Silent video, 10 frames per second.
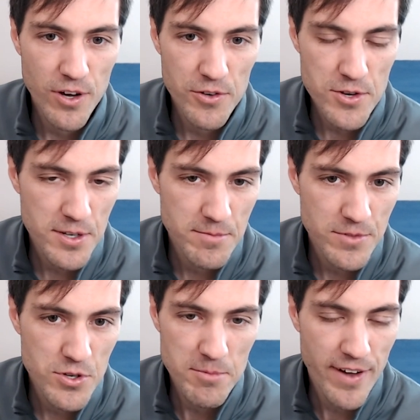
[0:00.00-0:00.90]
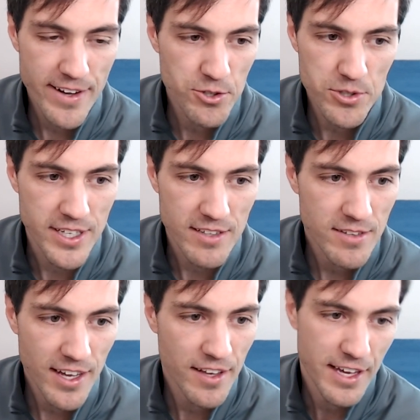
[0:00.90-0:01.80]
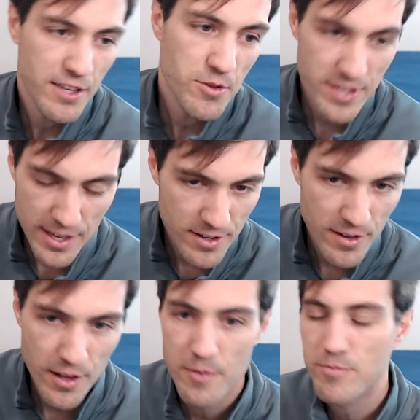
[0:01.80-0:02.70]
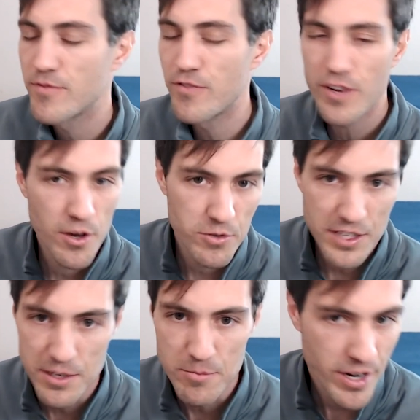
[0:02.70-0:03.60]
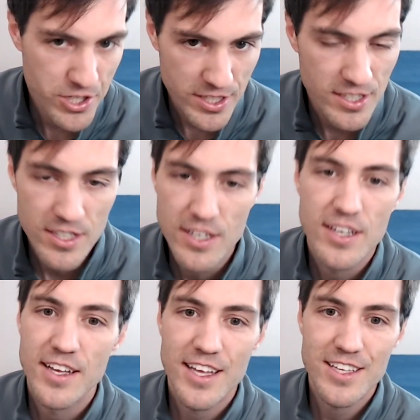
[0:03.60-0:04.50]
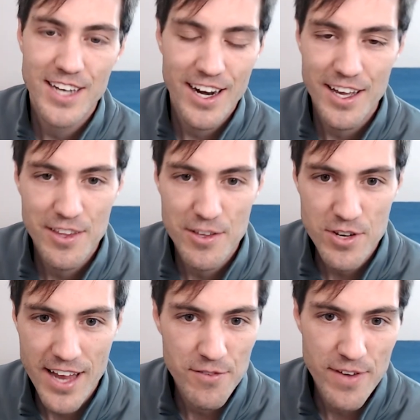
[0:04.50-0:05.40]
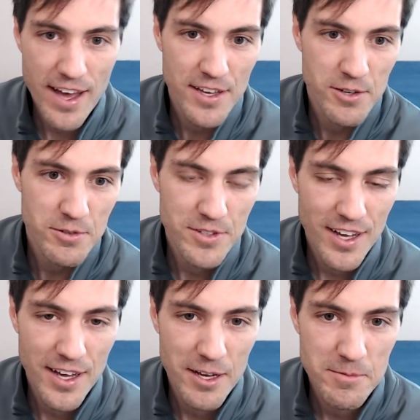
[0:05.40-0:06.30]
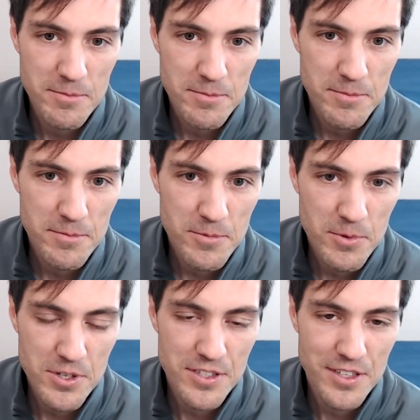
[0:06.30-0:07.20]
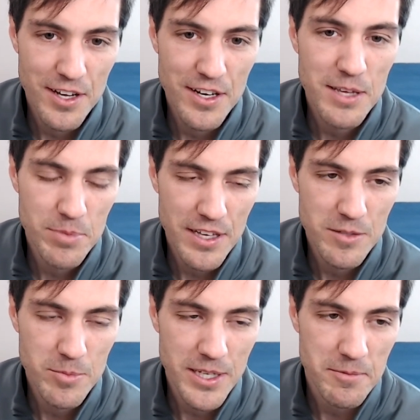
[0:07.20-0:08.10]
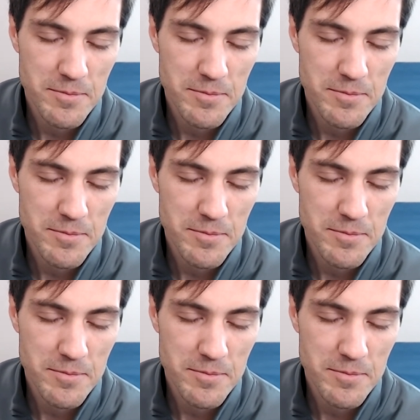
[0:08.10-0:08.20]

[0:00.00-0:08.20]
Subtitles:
You can provide tooling. Like you said, video decompression is an area that you could add value, which is a neat place to be.